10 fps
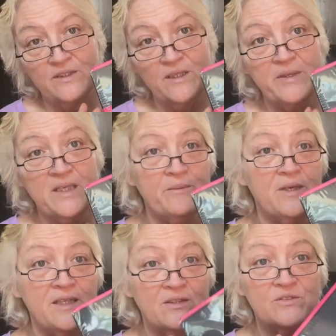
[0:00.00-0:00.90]
let me get my
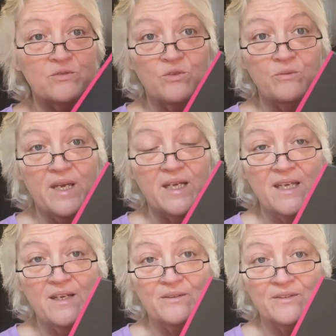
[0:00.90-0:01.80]
nails grown back
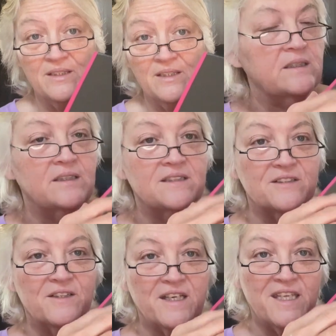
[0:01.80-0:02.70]
out. So
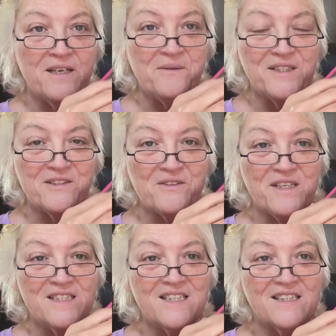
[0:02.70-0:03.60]
I can't wait to try
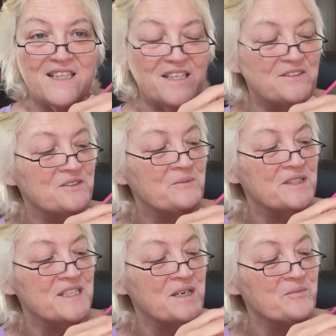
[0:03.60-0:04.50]
this out. Thank you so
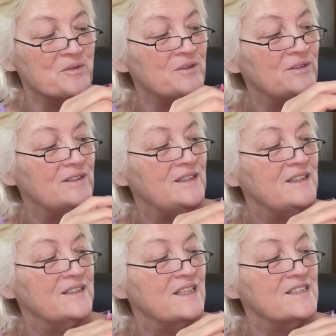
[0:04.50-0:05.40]
much, April.
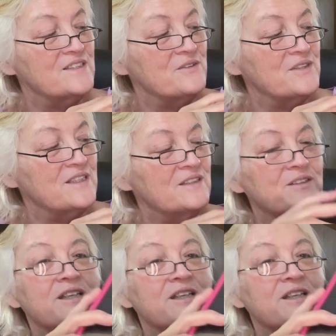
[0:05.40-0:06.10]
That's so nice. And look